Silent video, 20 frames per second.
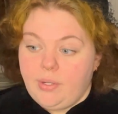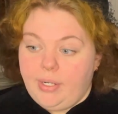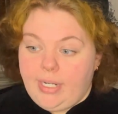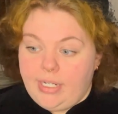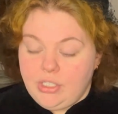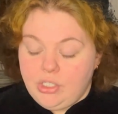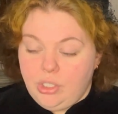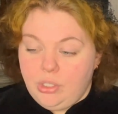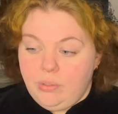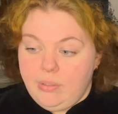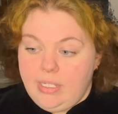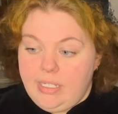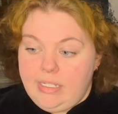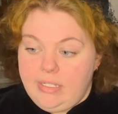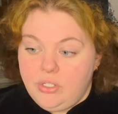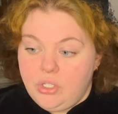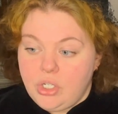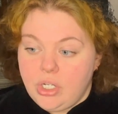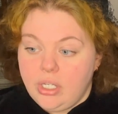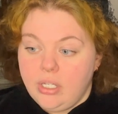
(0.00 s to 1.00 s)
I got 2
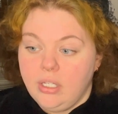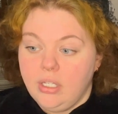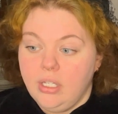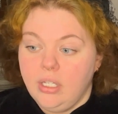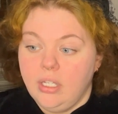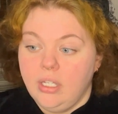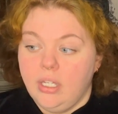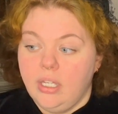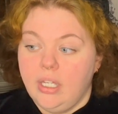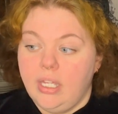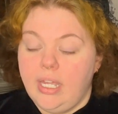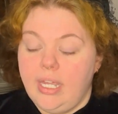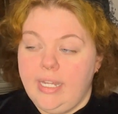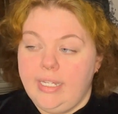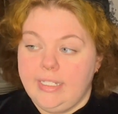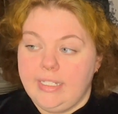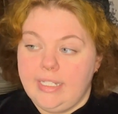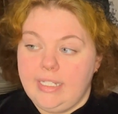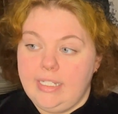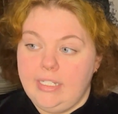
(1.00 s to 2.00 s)
each,
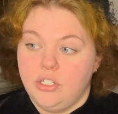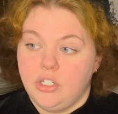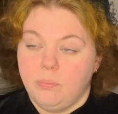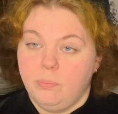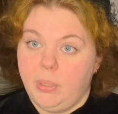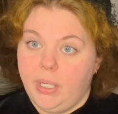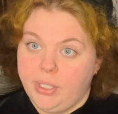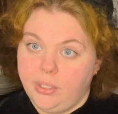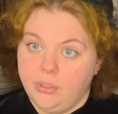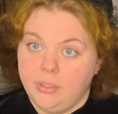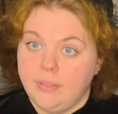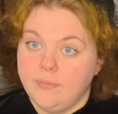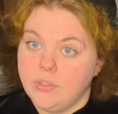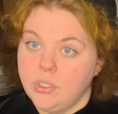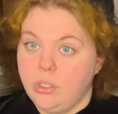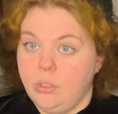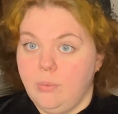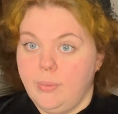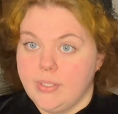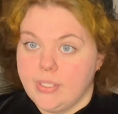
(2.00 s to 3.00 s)
and each bundle of
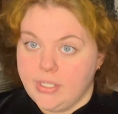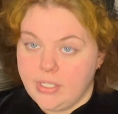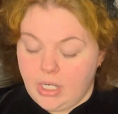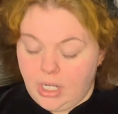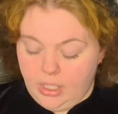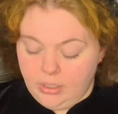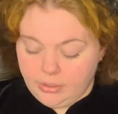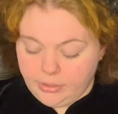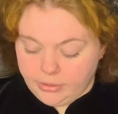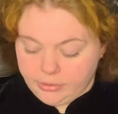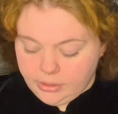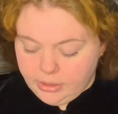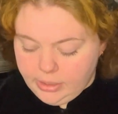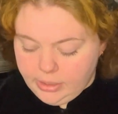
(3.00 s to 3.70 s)
2 was $1.